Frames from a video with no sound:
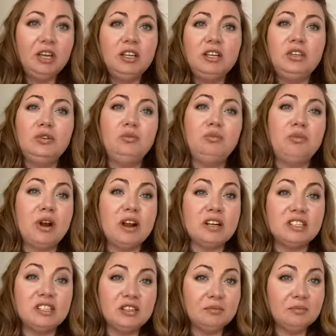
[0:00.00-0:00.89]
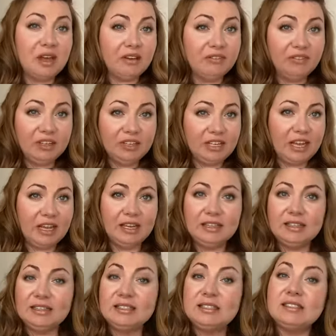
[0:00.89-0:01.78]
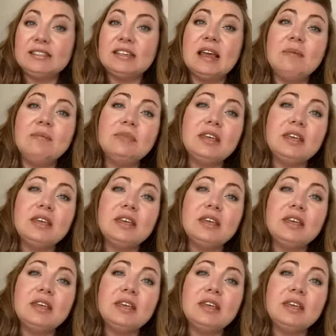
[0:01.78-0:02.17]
You brush them every day. The same